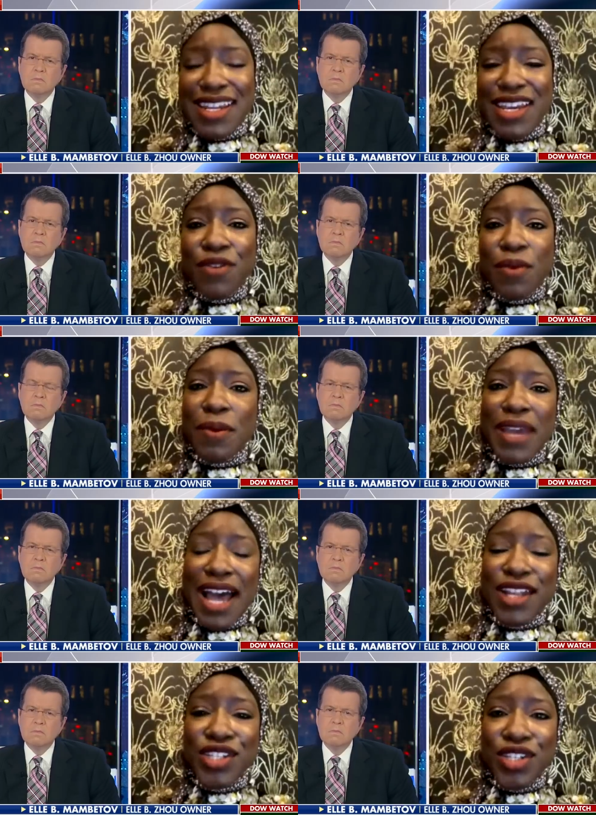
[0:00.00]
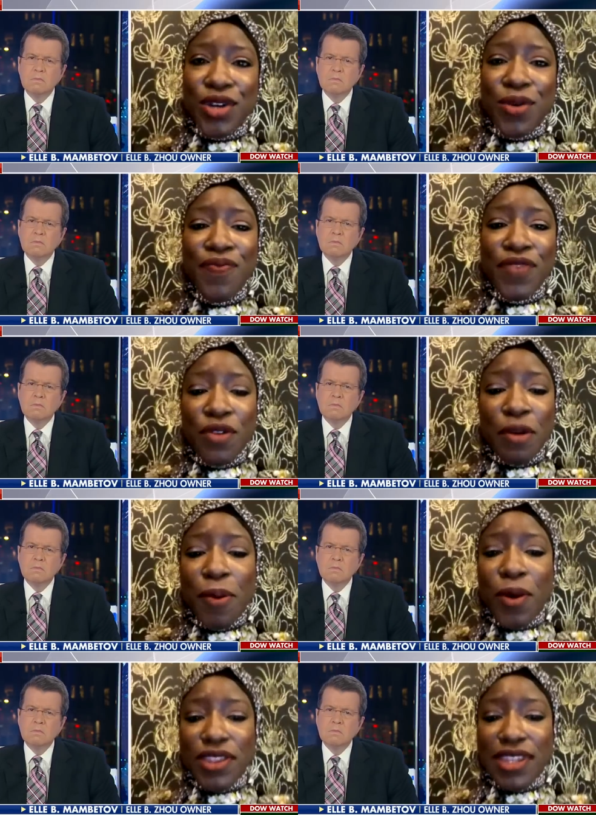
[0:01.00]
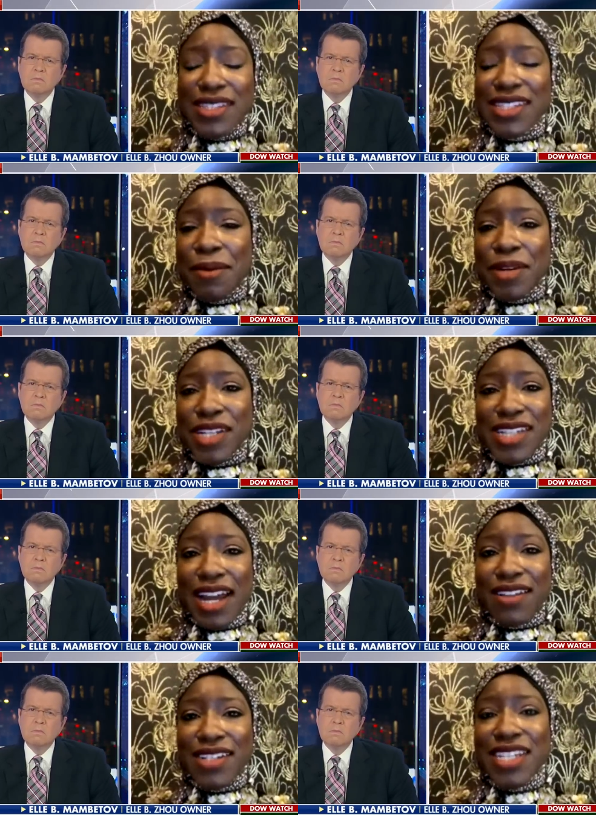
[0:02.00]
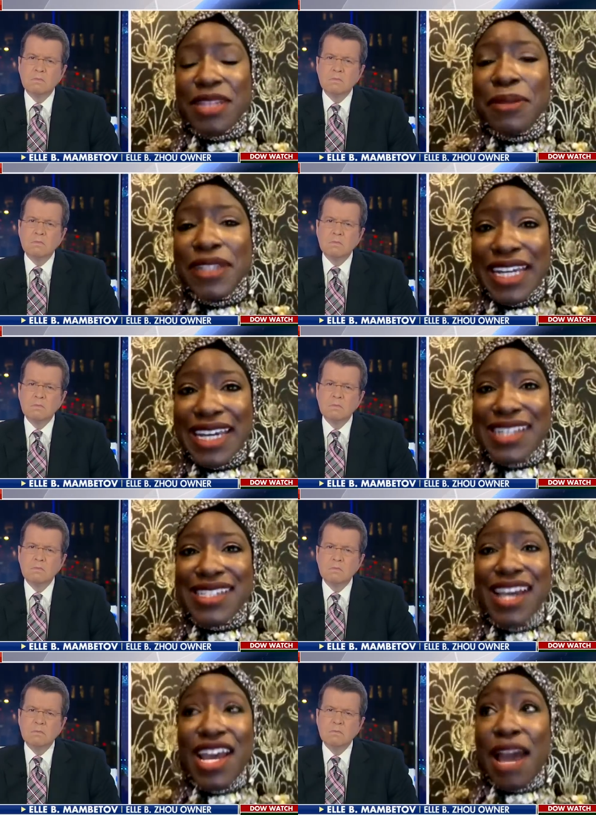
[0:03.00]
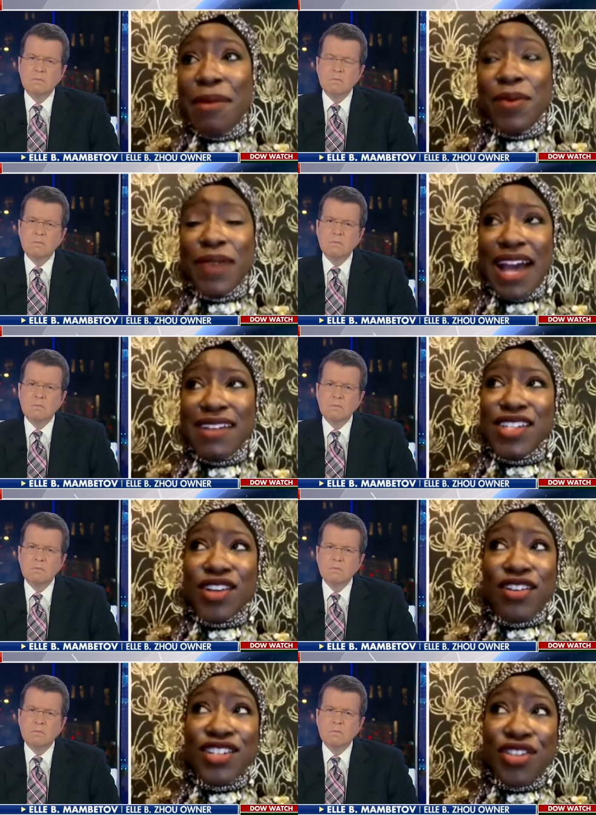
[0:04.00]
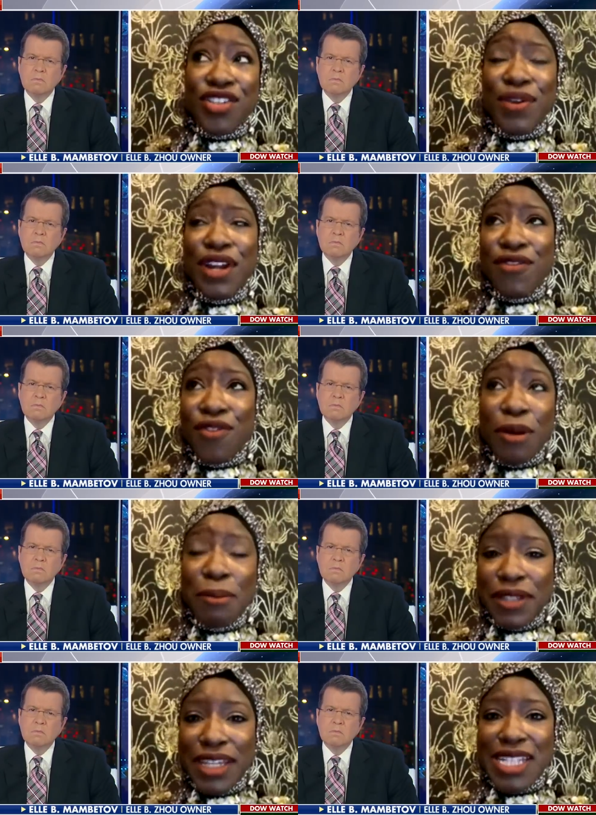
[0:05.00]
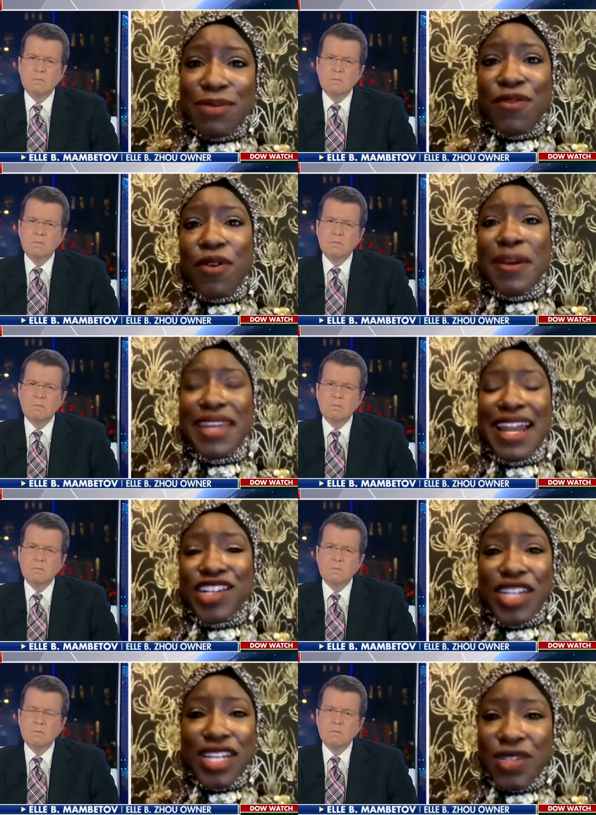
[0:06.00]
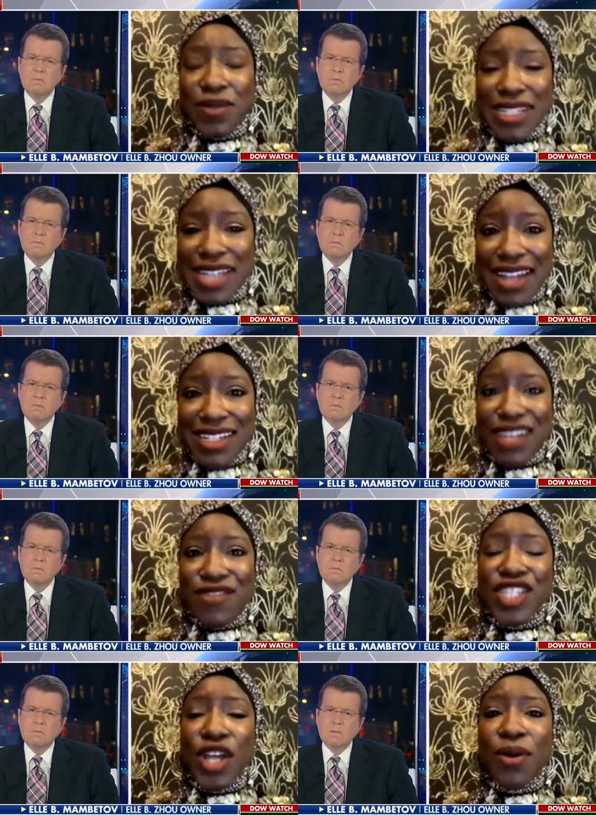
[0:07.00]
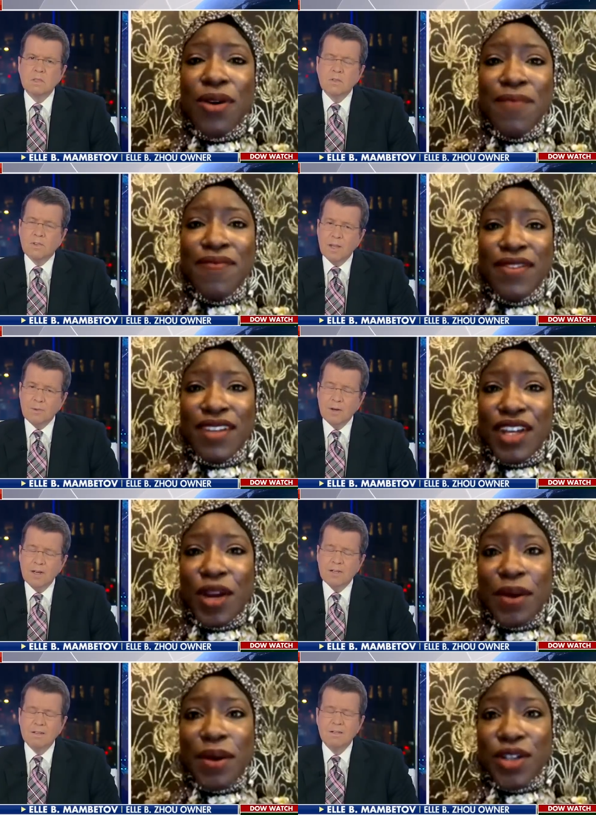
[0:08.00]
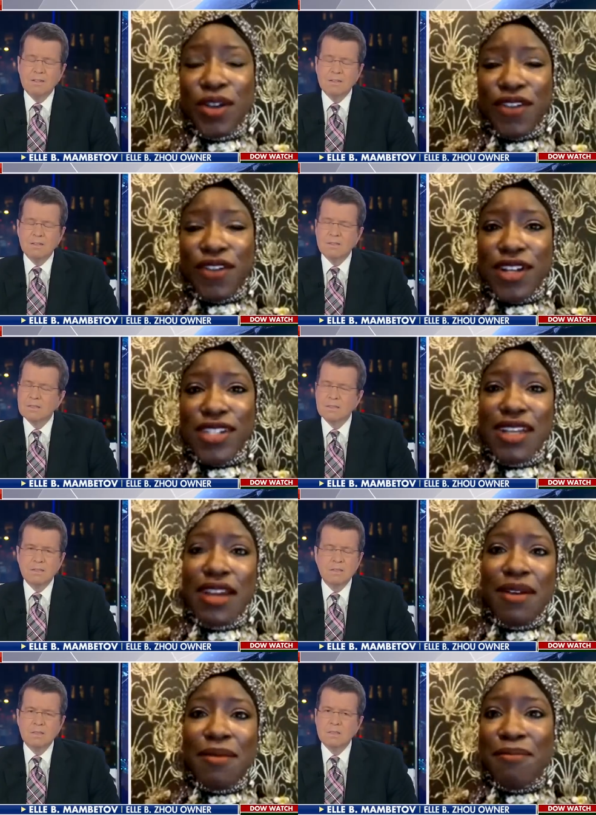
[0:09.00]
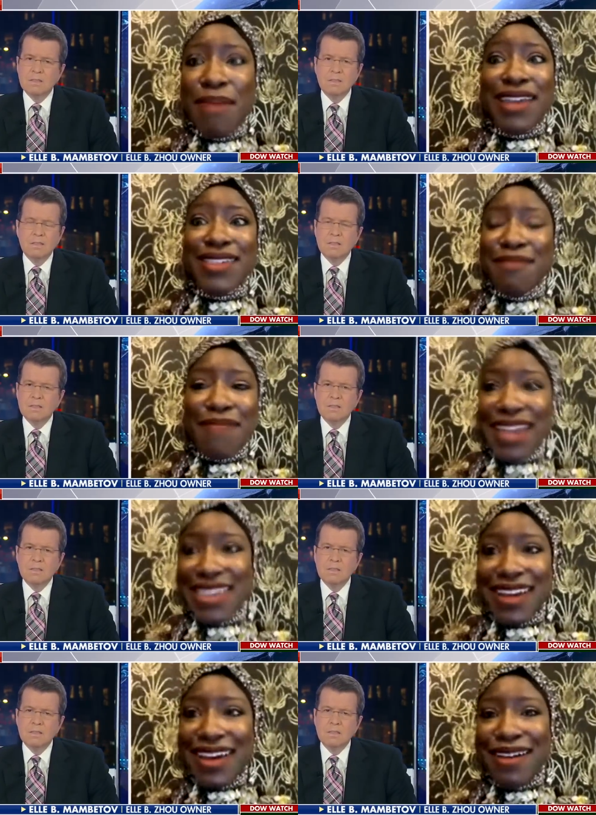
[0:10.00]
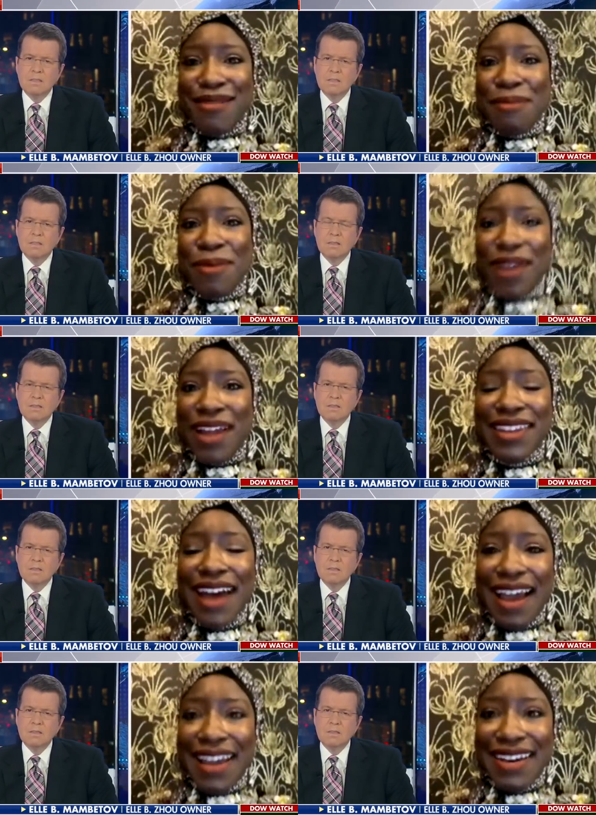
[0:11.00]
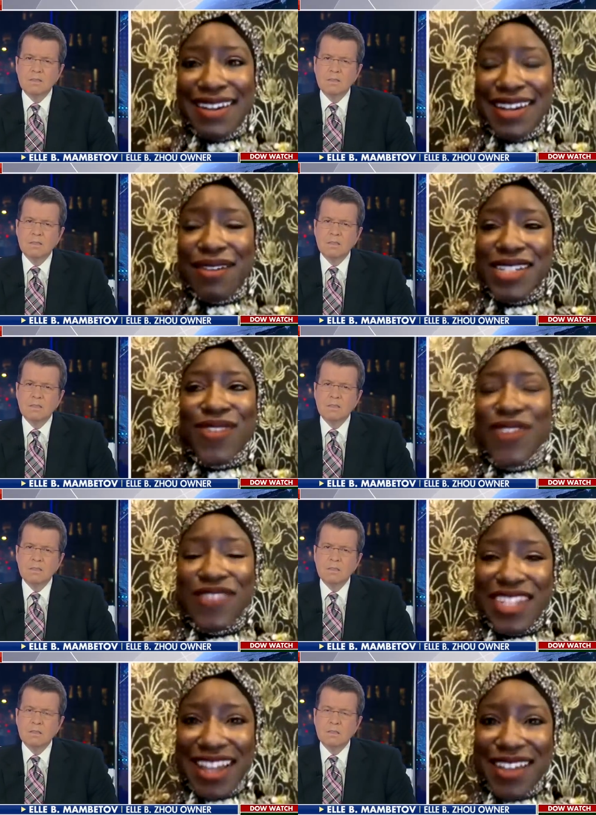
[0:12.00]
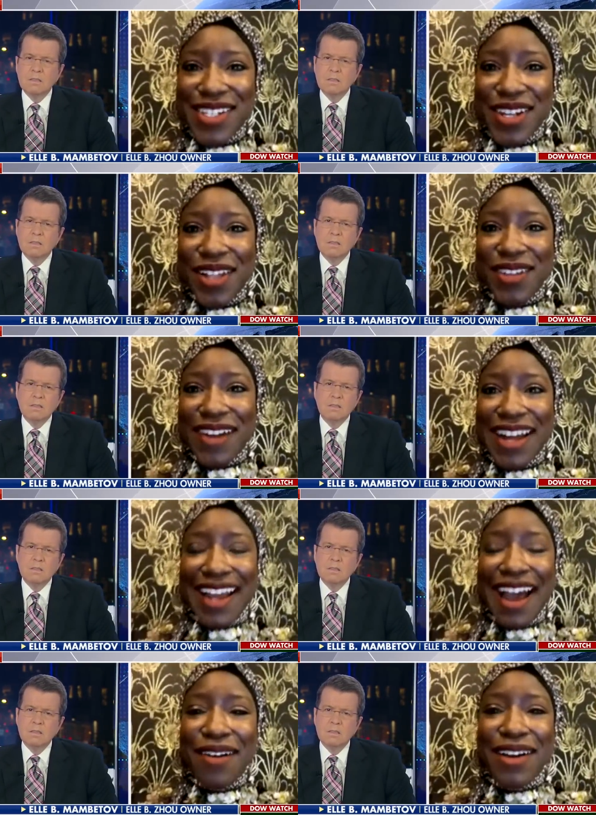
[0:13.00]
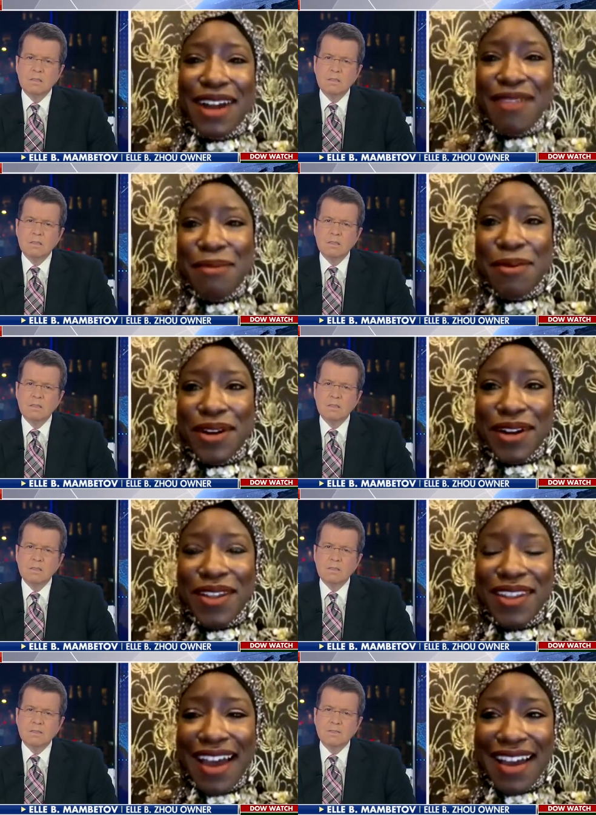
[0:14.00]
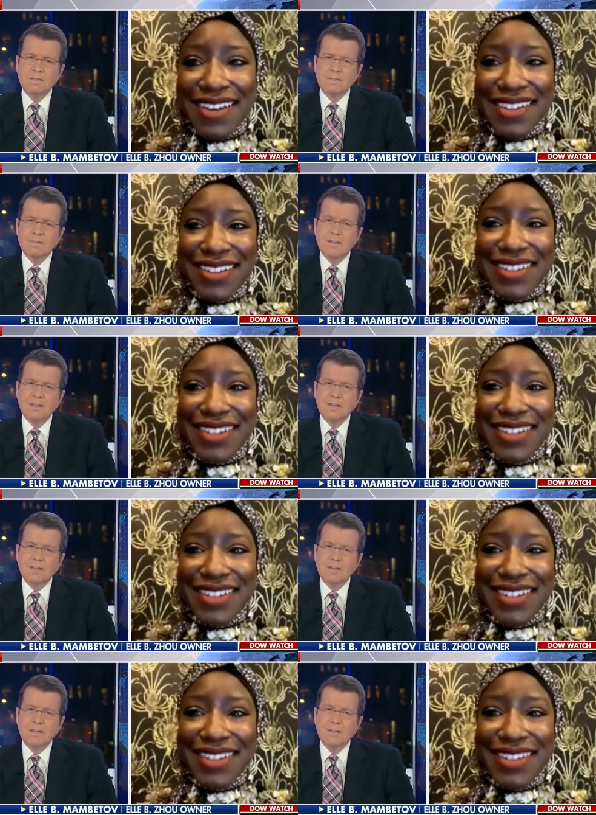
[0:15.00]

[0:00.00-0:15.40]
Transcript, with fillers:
Speaker 1: And even when we had to report the celebrity stylist to the police, I mean, we had to talk to three three, four police before we can actually get to a detective. So, right? you know, we were told at first, make the, make the report online. You know, it's a $50,000 ring. How can I report it online?